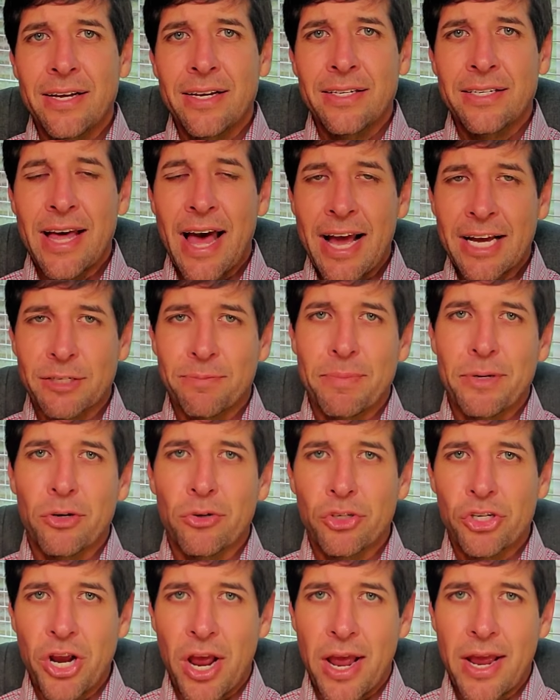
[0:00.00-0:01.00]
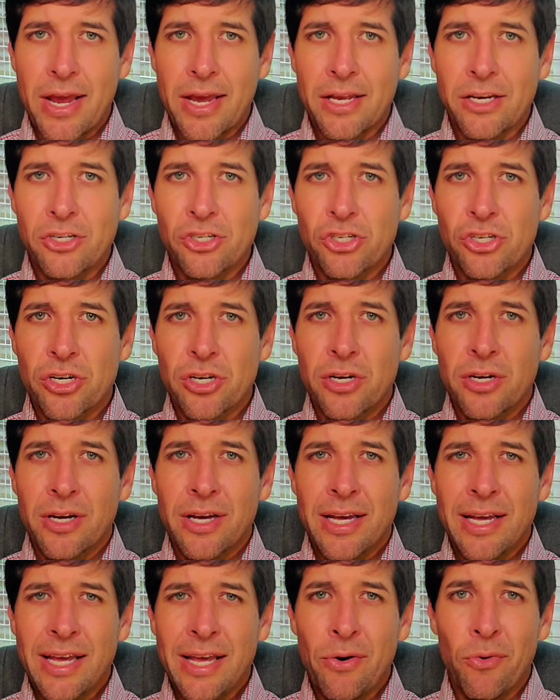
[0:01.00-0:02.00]
tax bill change,
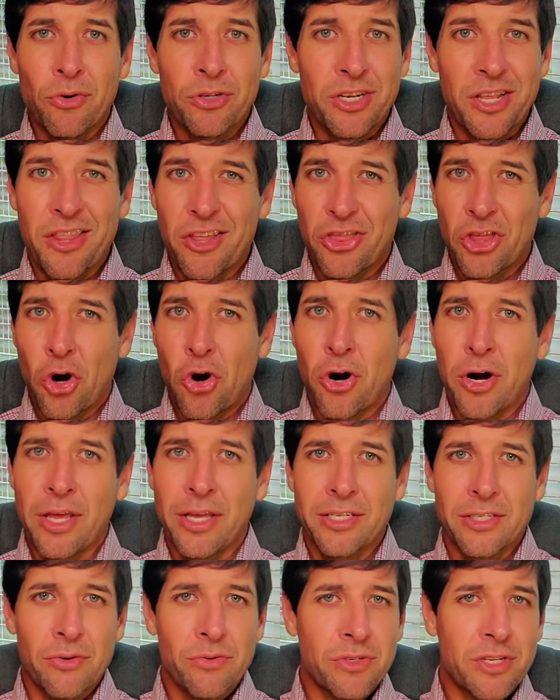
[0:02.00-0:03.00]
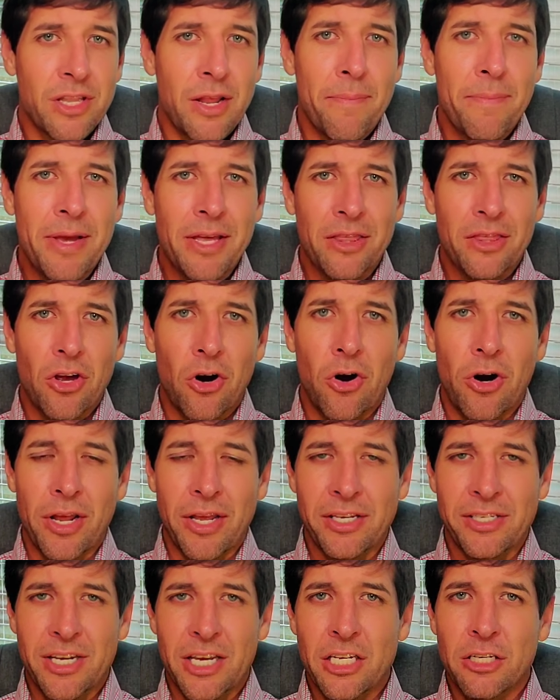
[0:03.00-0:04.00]
it was in the 30s. It was in the
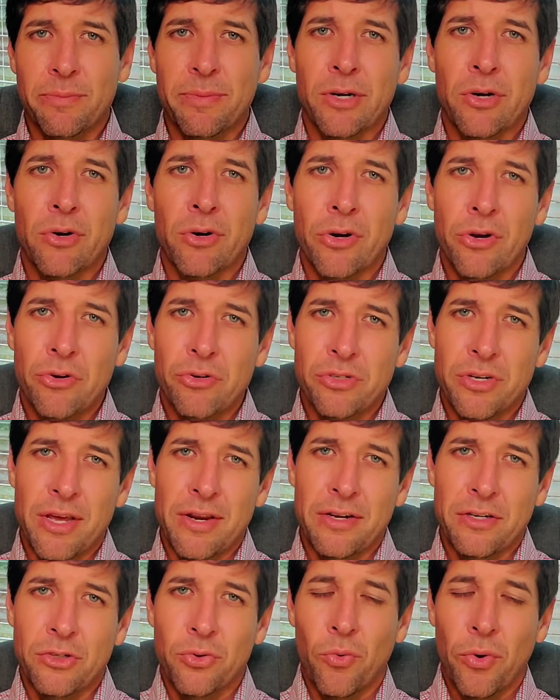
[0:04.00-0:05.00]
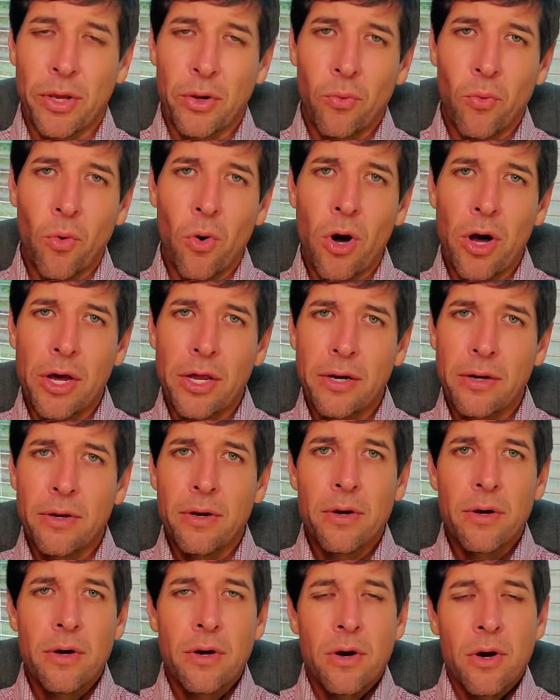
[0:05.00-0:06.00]
mid-30s. It's been reduced down to 21.
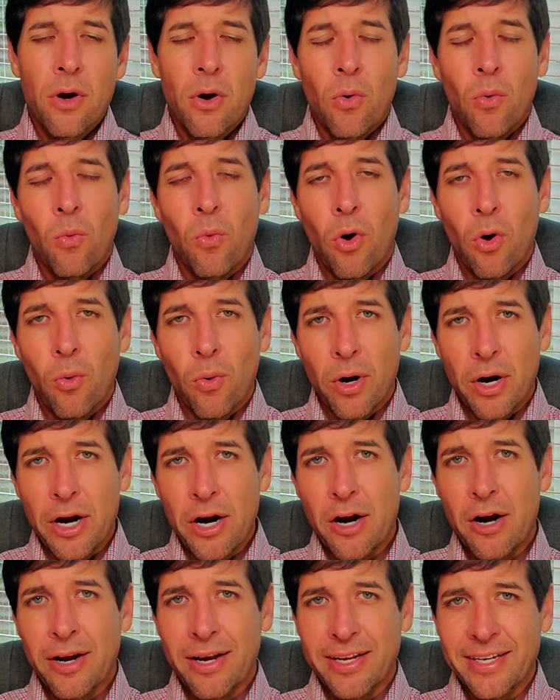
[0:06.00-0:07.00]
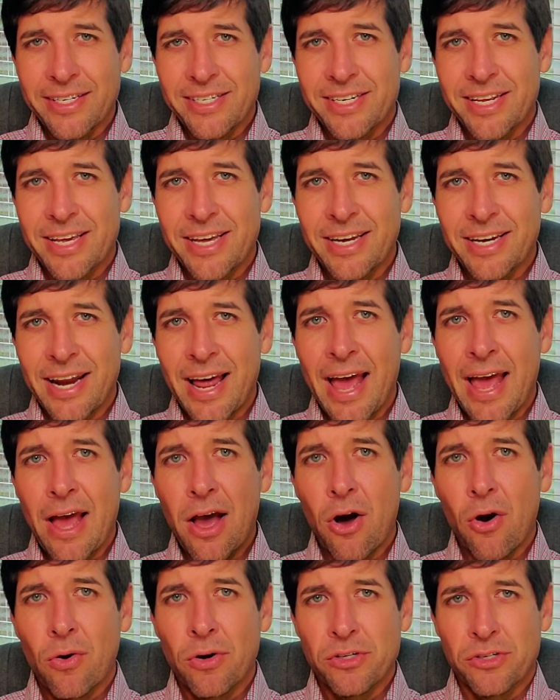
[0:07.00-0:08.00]
What we're hearing and seeing
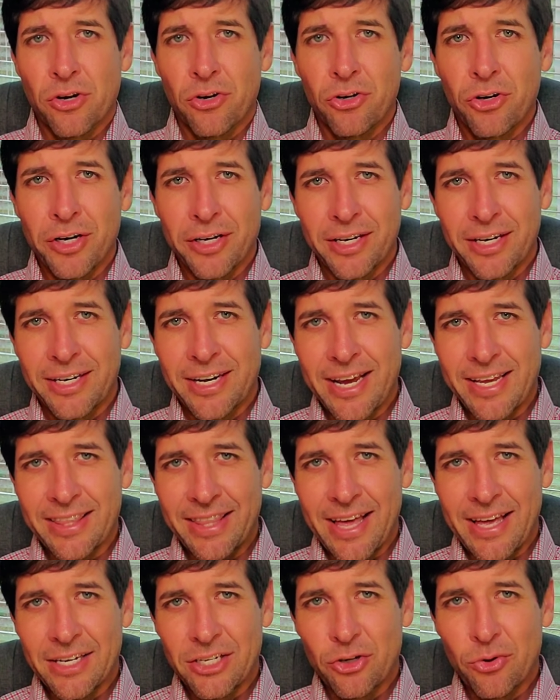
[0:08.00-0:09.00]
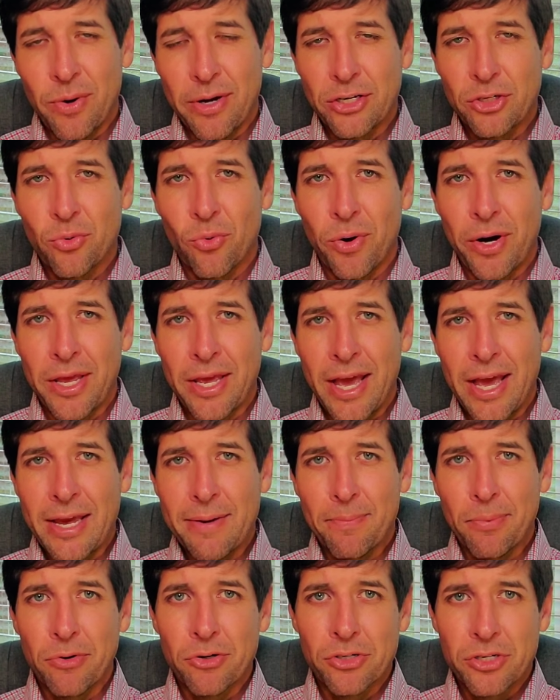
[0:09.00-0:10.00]
now is they're looking to take that to a
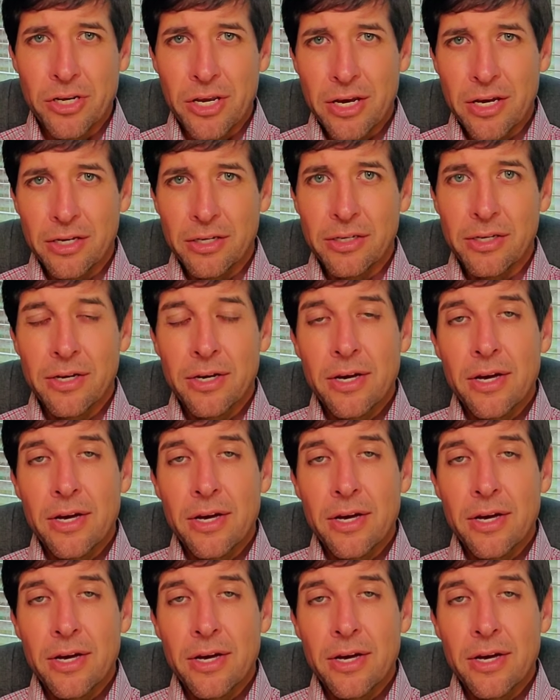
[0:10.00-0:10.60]
28%.